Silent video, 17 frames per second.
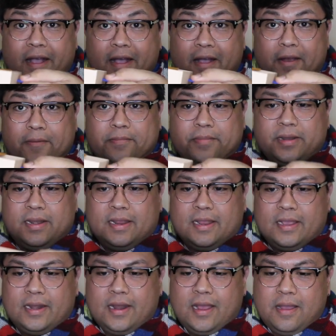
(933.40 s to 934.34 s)

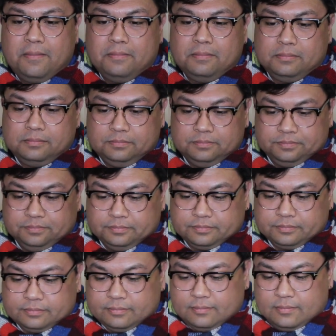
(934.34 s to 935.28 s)
opening it up.
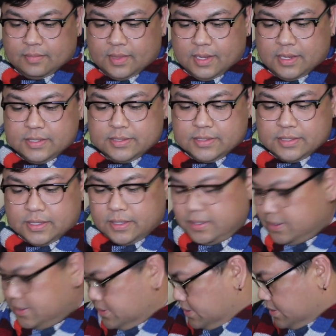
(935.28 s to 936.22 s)

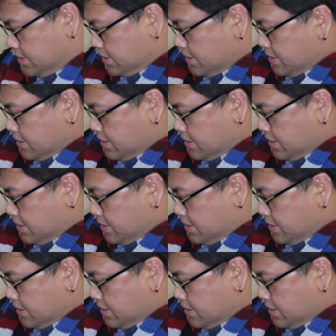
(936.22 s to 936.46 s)
So